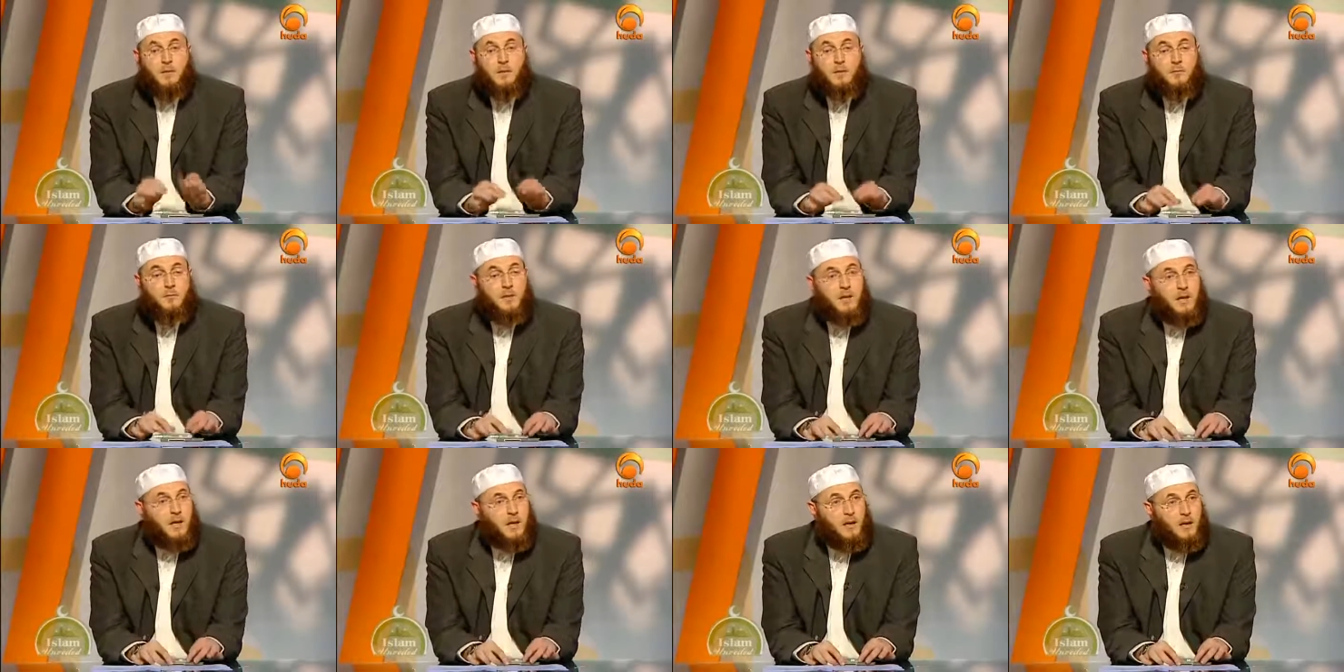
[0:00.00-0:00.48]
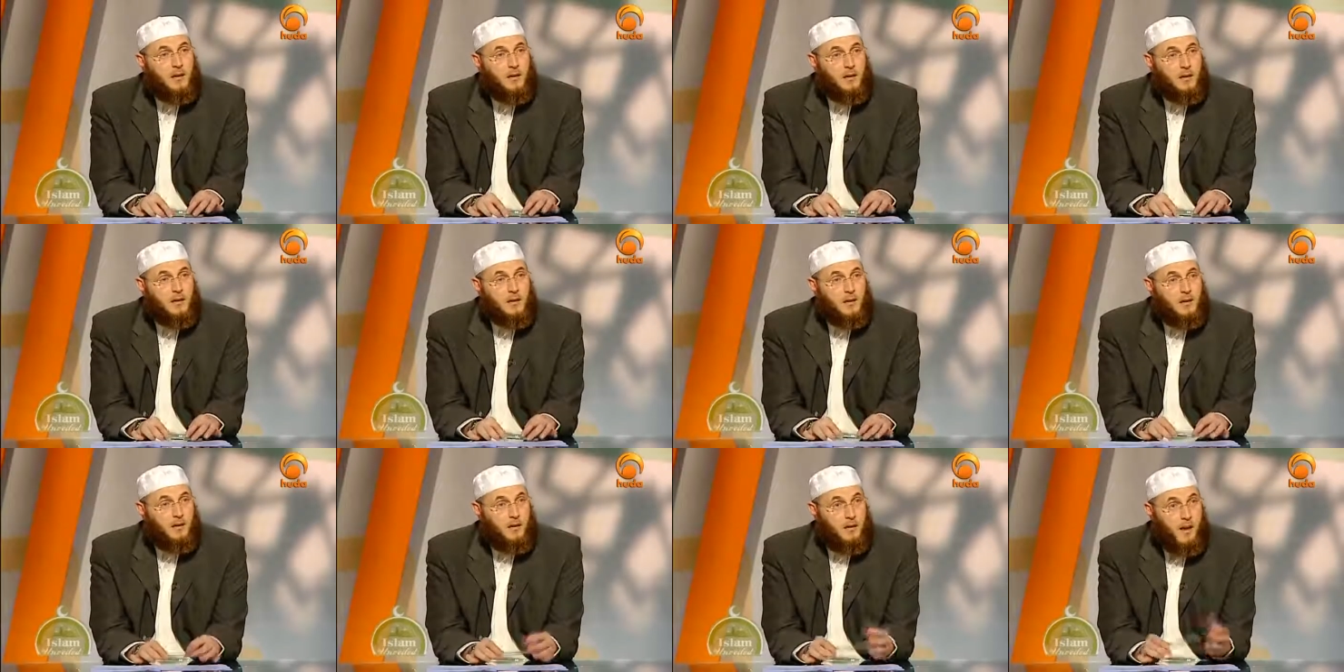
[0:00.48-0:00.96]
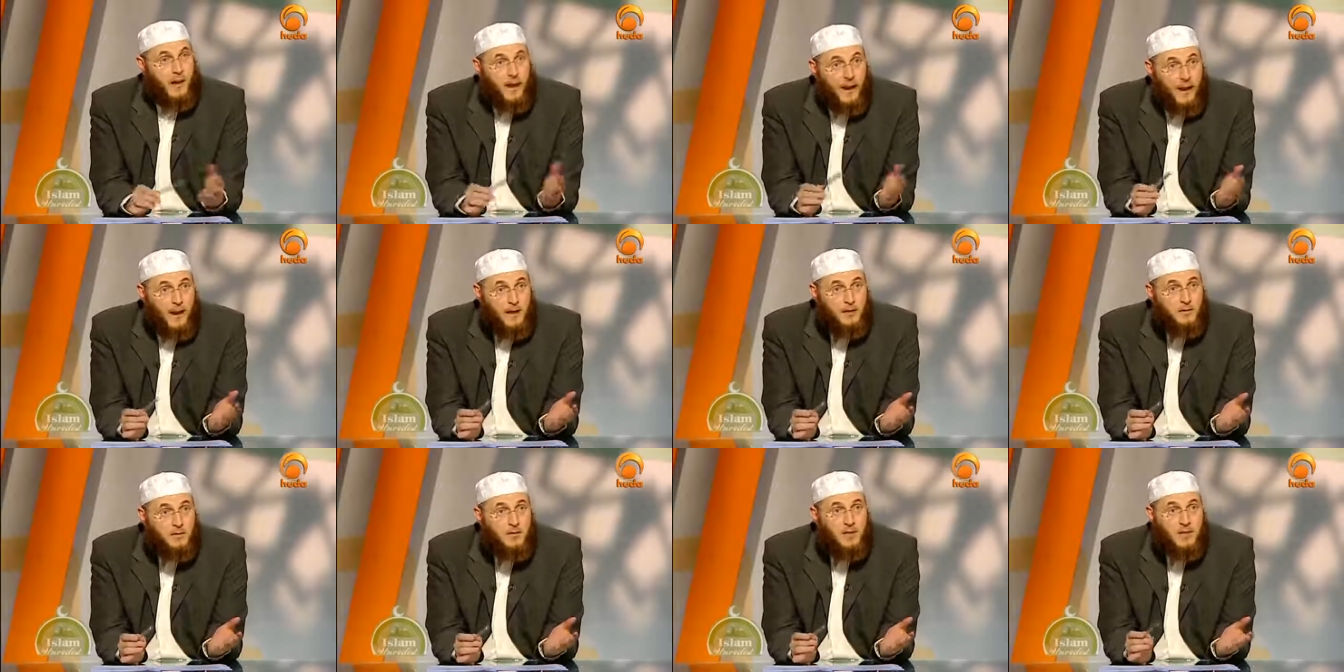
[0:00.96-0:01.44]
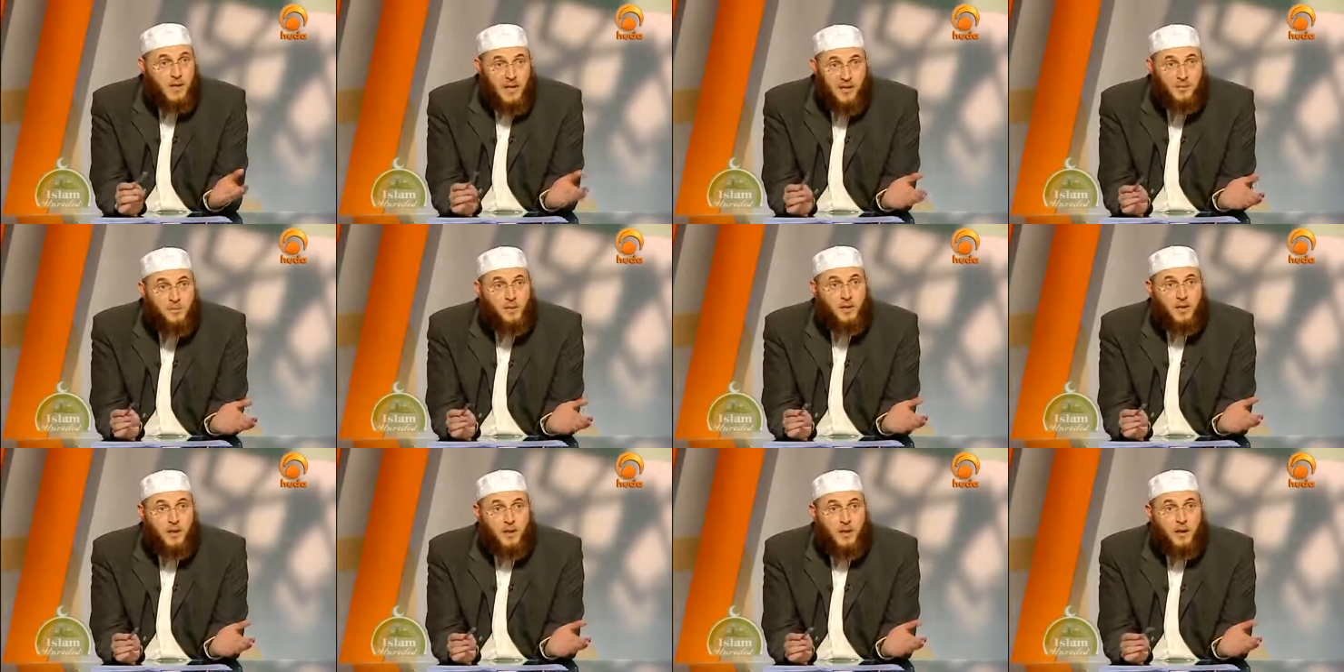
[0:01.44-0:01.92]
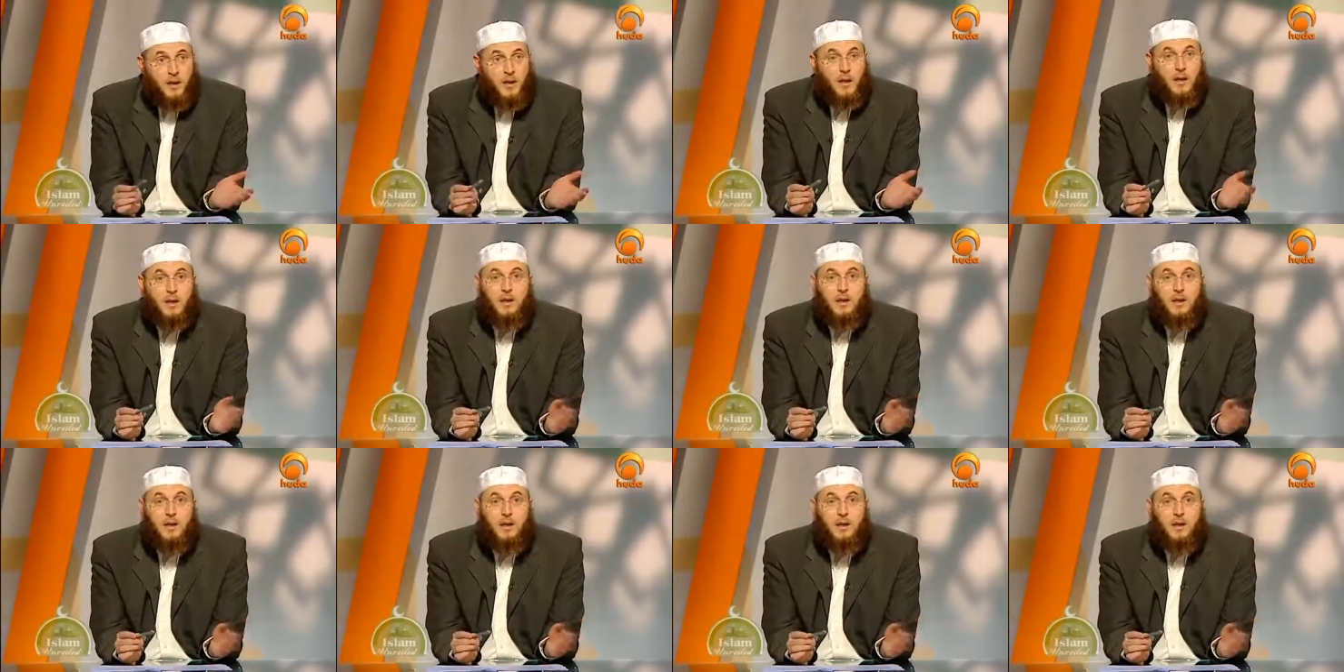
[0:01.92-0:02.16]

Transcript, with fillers: Jibreel, angel Gabriel,